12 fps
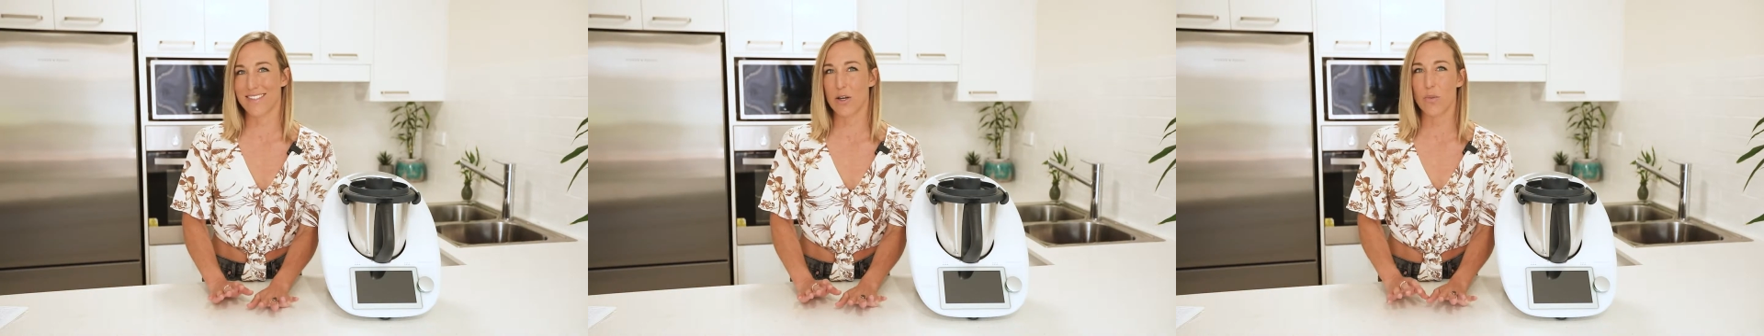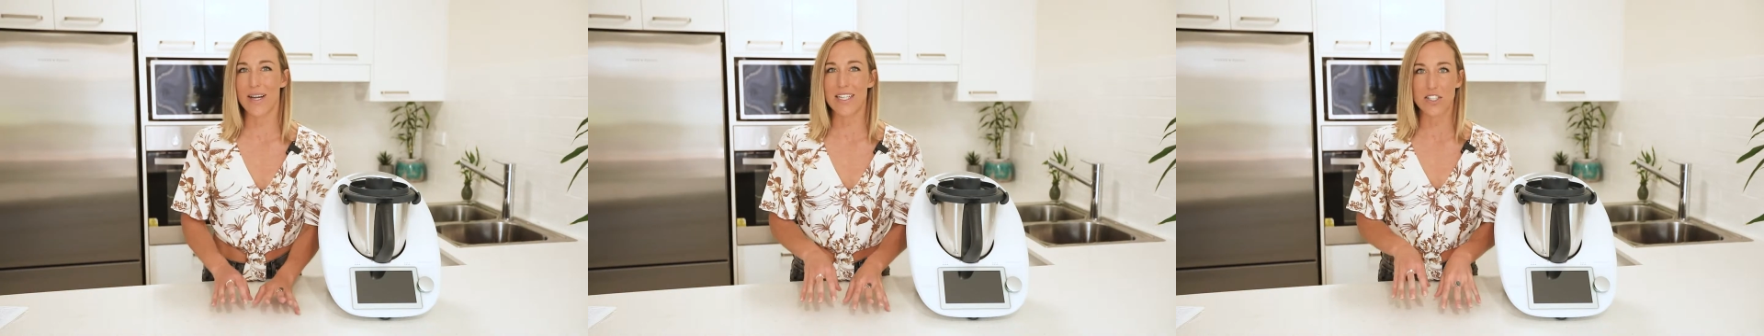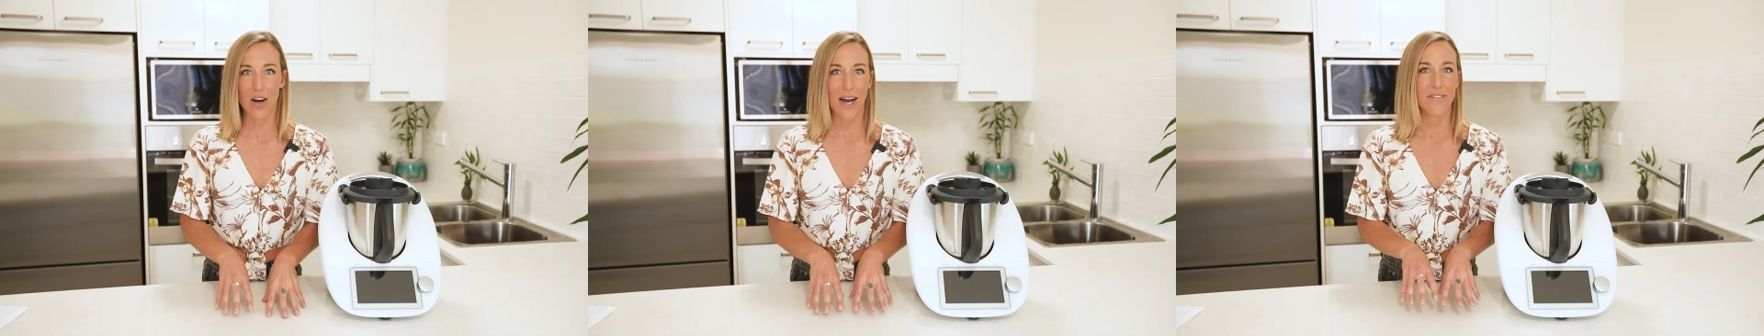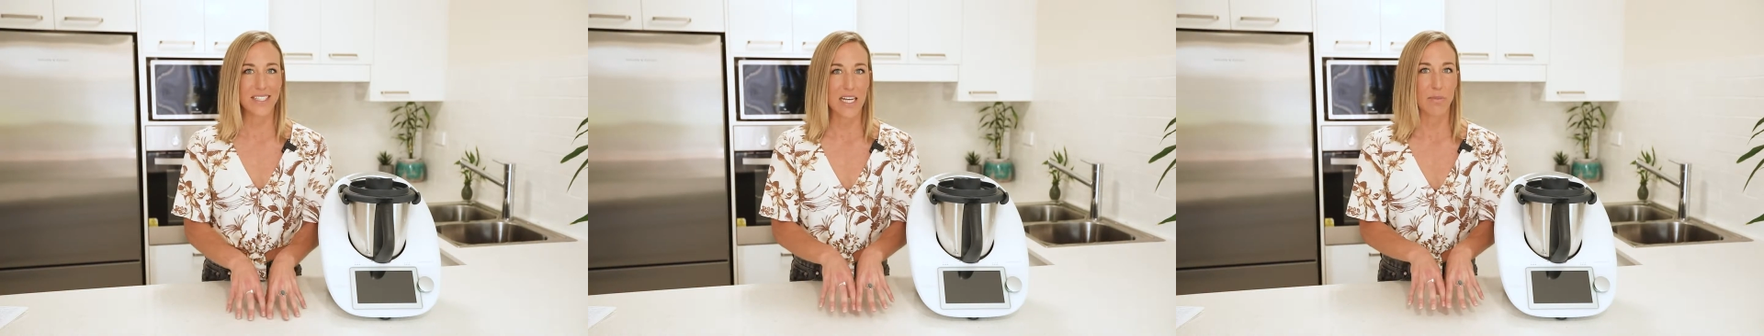so we
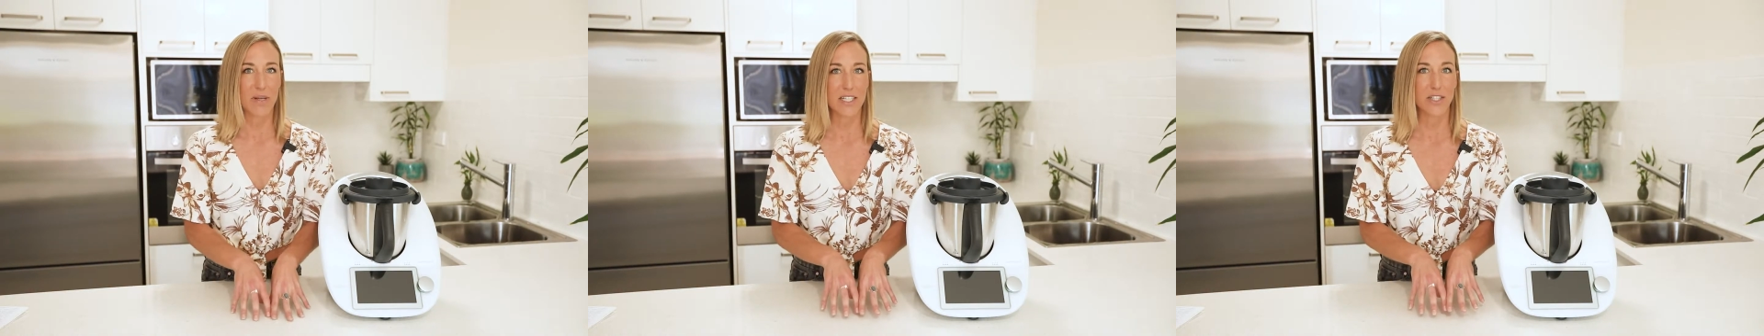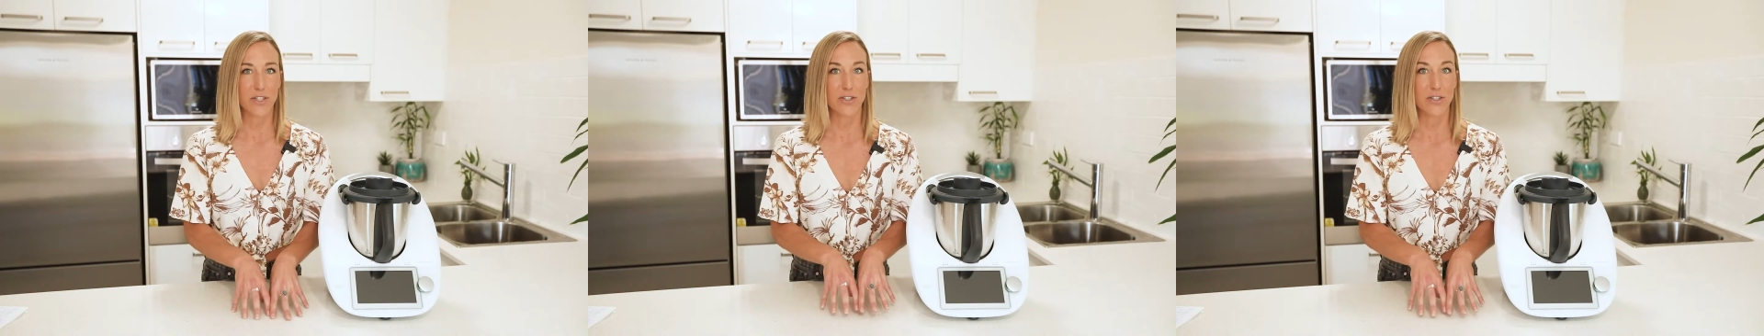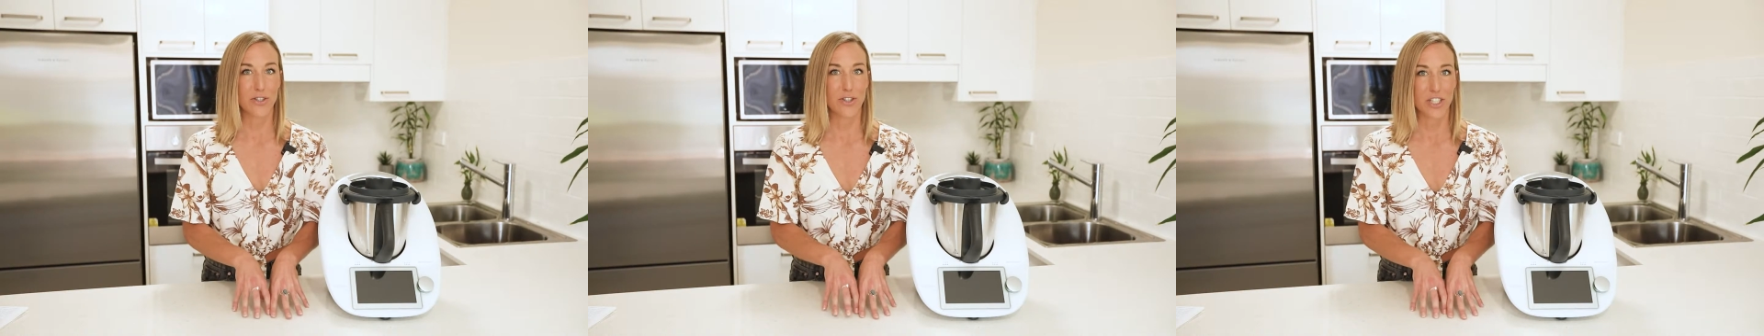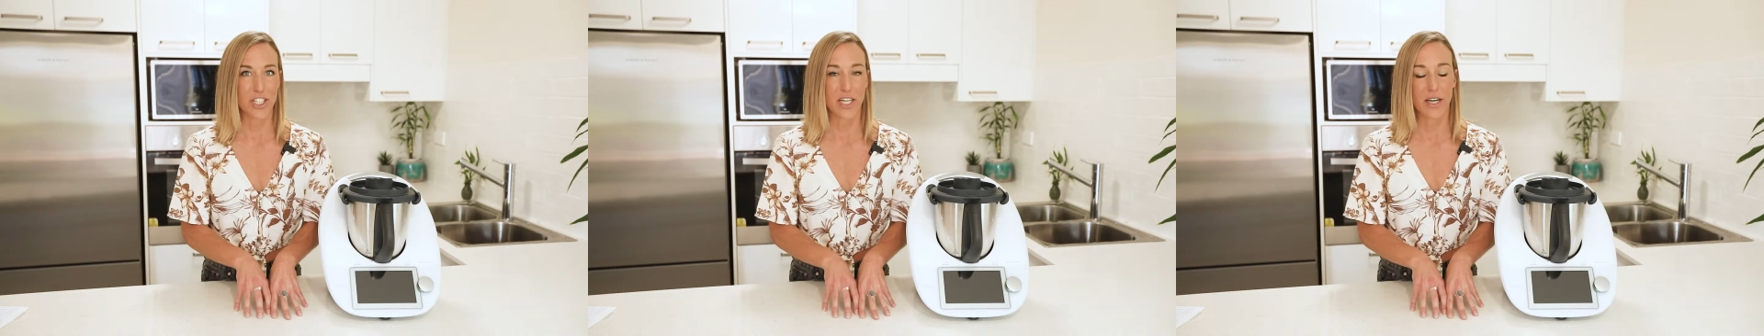dive deep into
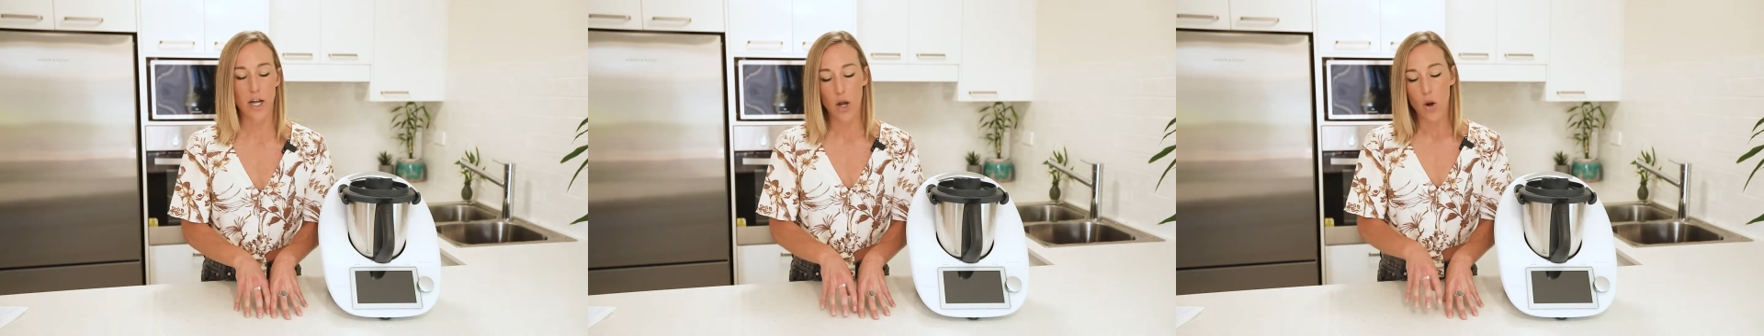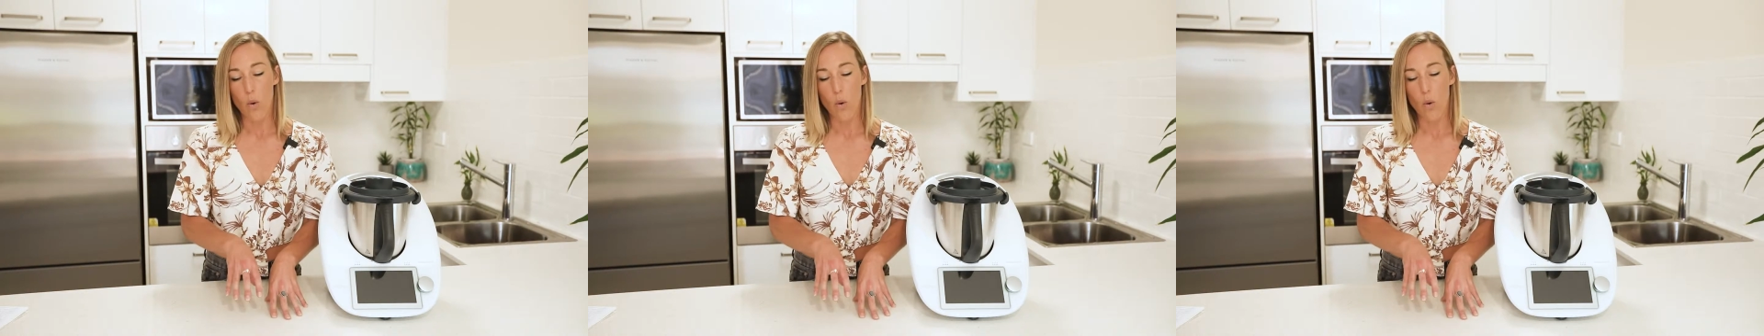nutrition.